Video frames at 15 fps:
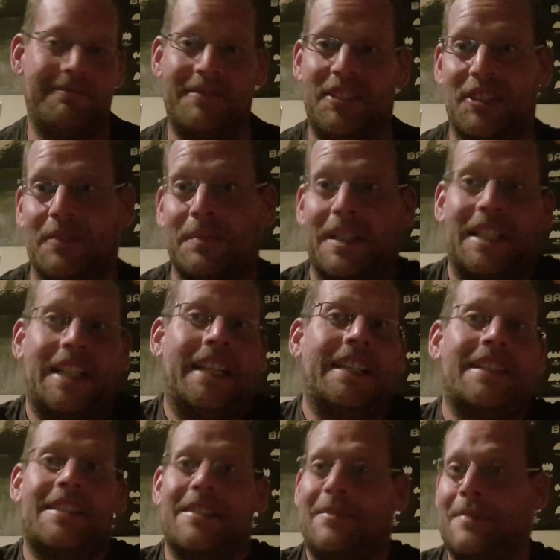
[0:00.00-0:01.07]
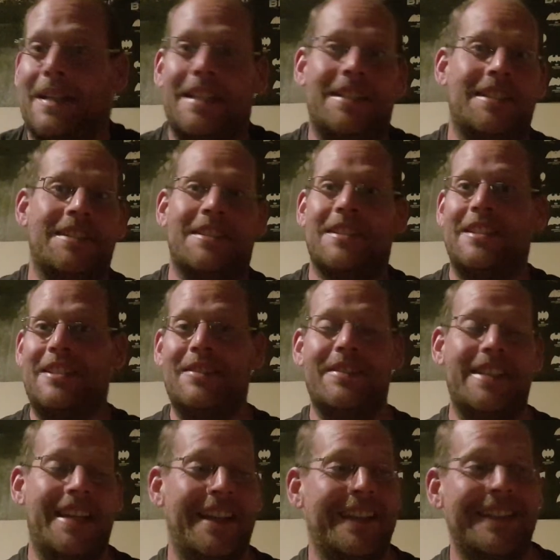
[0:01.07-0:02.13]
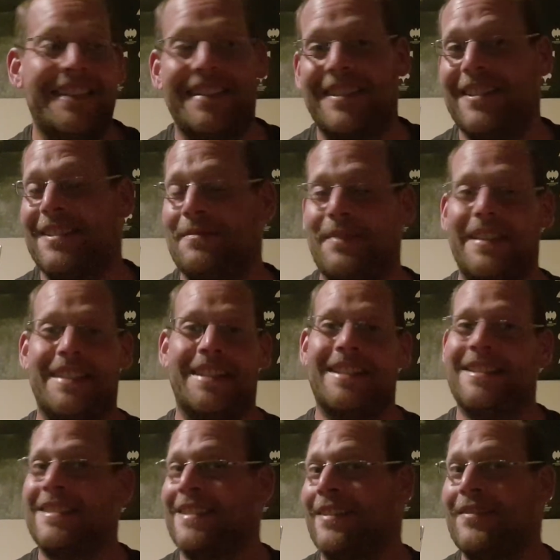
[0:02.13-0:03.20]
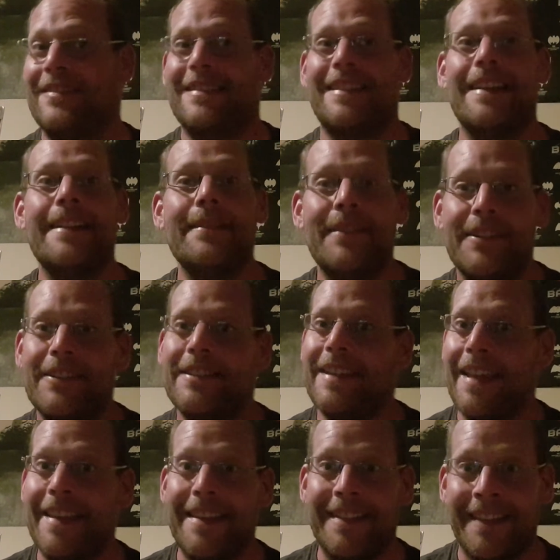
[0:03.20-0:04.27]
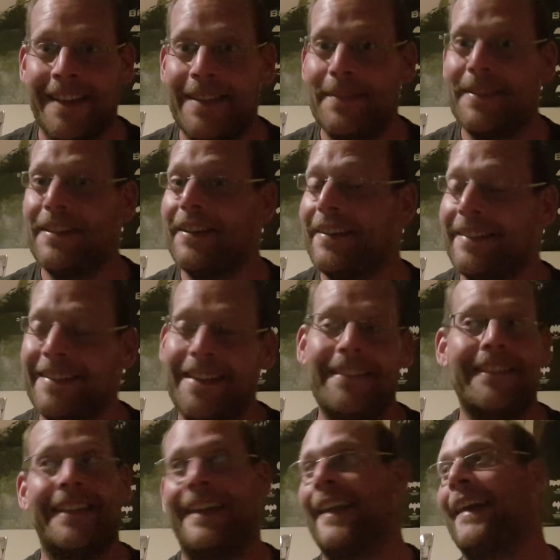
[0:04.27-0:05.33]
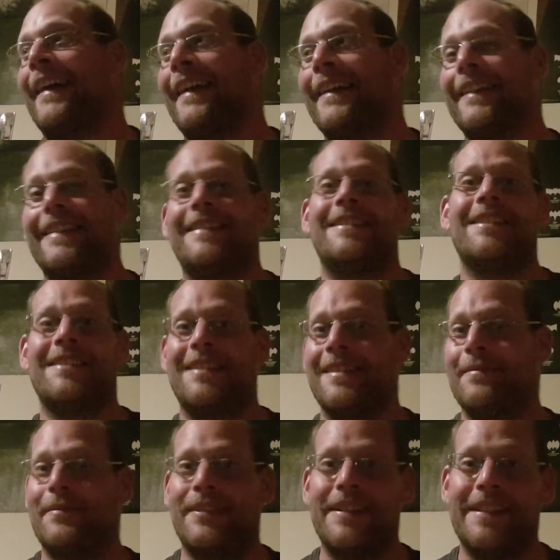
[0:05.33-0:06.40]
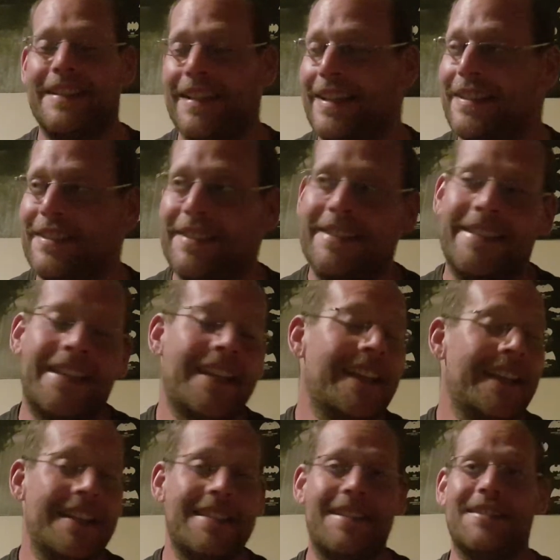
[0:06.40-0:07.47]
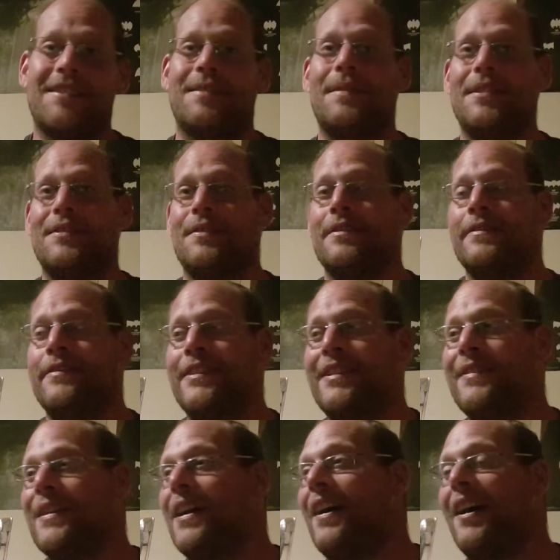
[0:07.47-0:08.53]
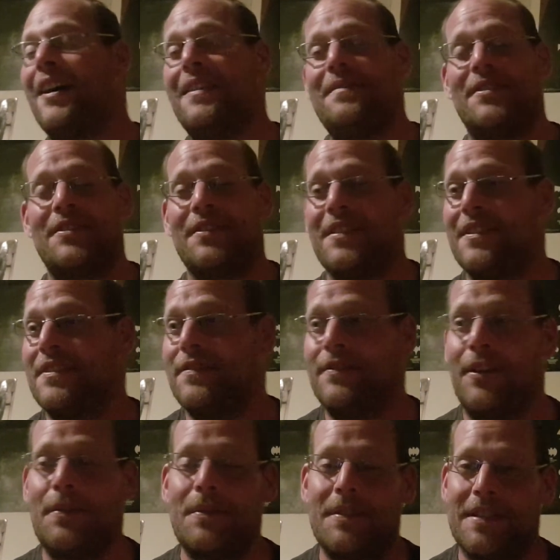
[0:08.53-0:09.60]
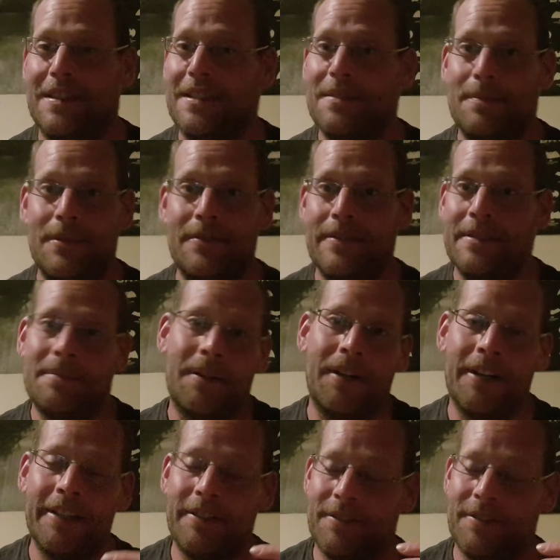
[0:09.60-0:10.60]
John McClane still manages to do it and it just makes it so damn good entertainment I don't care it's just an appreciation it's not so much a review I'm sure there's faults in this movie but I